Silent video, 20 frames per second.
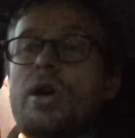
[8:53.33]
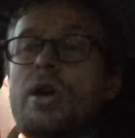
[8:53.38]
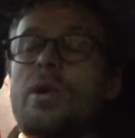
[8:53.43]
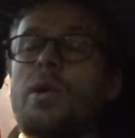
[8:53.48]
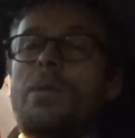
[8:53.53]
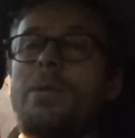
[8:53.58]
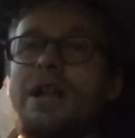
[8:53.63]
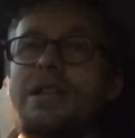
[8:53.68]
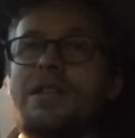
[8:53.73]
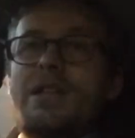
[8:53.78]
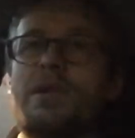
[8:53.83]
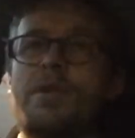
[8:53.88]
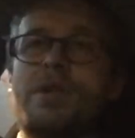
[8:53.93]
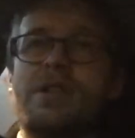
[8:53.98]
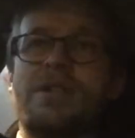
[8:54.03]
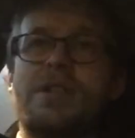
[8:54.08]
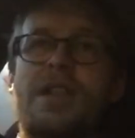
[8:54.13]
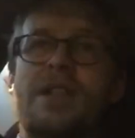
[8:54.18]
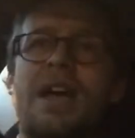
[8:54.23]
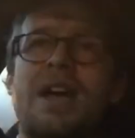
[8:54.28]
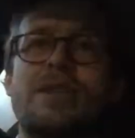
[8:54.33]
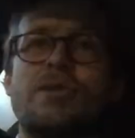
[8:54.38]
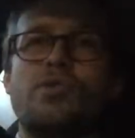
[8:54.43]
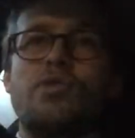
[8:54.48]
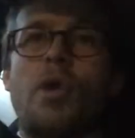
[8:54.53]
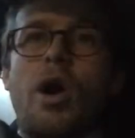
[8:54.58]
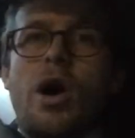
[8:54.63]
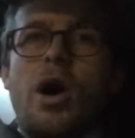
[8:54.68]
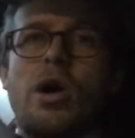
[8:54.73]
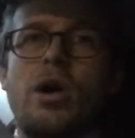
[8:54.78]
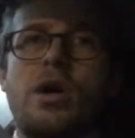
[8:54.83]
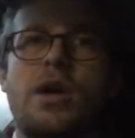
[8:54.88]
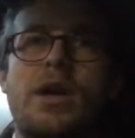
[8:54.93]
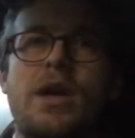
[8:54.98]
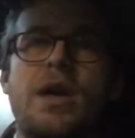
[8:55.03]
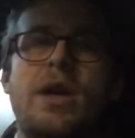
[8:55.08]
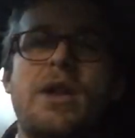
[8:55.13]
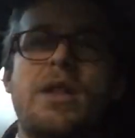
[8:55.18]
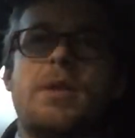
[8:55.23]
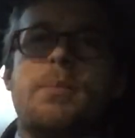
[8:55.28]
Well, Martin Luther said that's
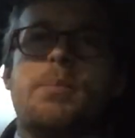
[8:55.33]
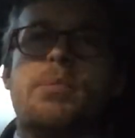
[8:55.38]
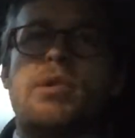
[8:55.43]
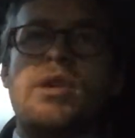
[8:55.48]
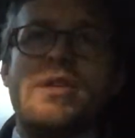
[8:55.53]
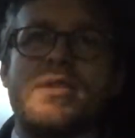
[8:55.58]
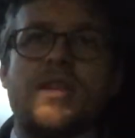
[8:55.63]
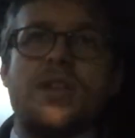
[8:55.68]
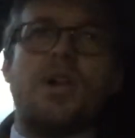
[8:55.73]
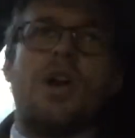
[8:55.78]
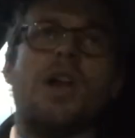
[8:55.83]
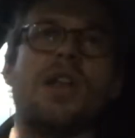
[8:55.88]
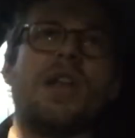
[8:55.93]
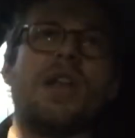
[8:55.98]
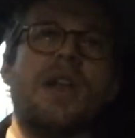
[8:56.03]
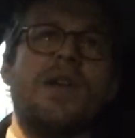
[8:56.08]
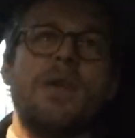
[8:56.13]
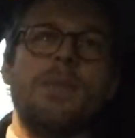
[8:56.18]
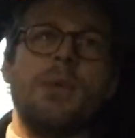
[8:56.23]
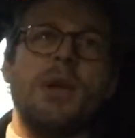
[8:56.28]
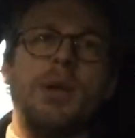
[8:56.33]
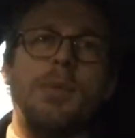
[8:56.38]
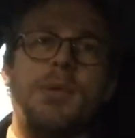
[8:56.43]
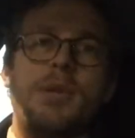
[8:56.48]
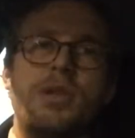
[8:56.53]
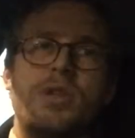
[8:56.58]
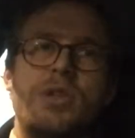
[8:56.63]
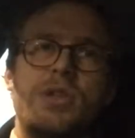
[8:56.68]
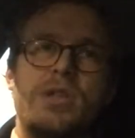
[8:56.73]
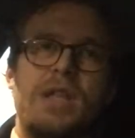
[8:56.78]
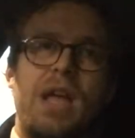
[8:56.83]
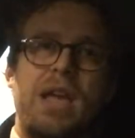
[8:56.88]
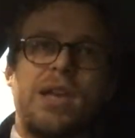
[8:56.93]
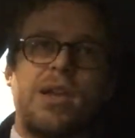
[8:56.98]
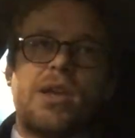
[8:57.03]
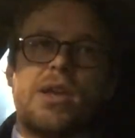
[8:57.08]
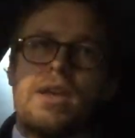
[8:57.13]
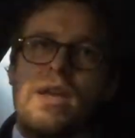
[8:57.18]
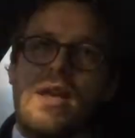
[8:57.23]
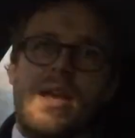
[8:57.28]
wrong. The priests are ordinary people just
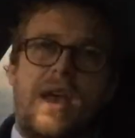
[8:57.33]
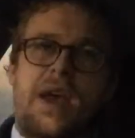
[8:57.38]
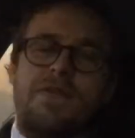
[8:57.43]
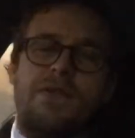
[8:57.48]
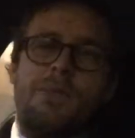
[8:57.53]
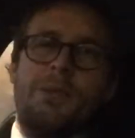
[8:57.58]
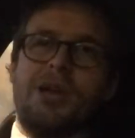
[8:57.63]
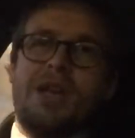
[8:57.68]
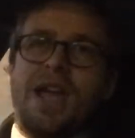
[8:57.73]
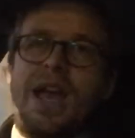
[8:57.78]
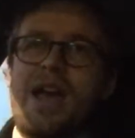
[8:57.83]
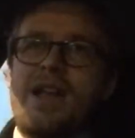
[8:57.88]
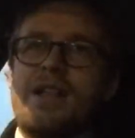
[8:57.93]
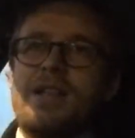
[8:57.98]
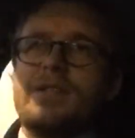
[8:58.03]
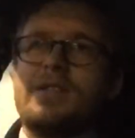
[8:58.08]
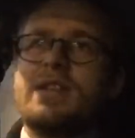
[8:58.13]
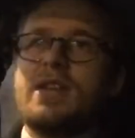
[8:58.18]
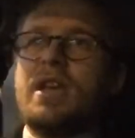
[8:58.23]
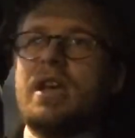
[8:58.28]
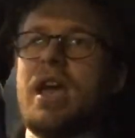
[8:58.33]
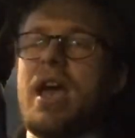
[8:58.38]
like everybody else.